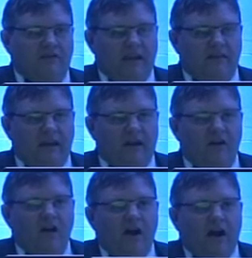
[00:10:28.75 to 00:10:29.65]
then there
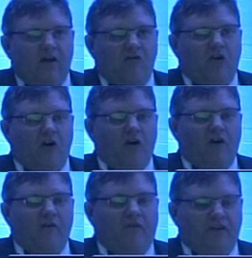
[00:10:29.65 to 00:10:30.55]

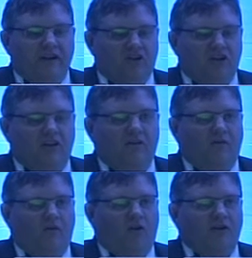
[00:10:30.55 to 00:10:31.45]
occur friction
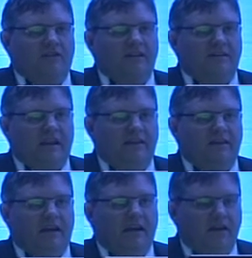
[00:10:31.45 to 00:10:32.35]
forces in
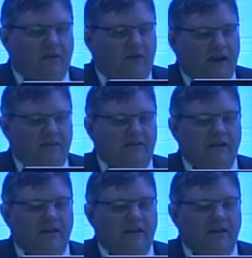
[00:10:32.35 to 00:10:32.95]
the thread.